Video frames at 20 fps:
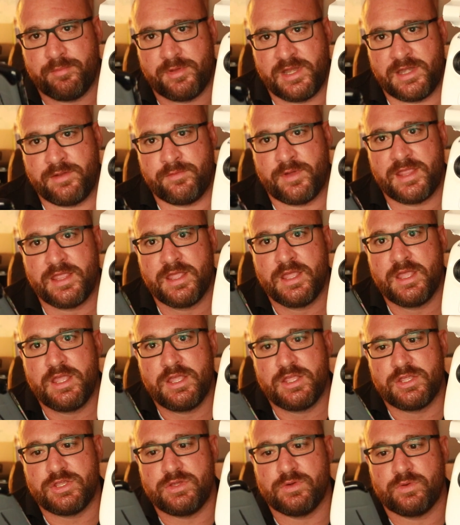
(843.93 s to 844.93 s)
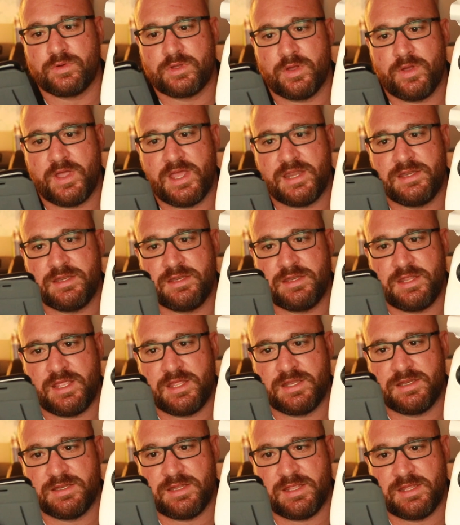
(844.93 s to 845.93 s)
But anyway, you'll go ahead
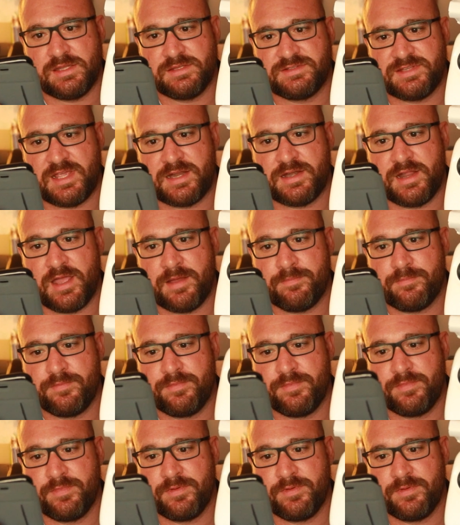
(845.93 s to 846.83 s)
and set it up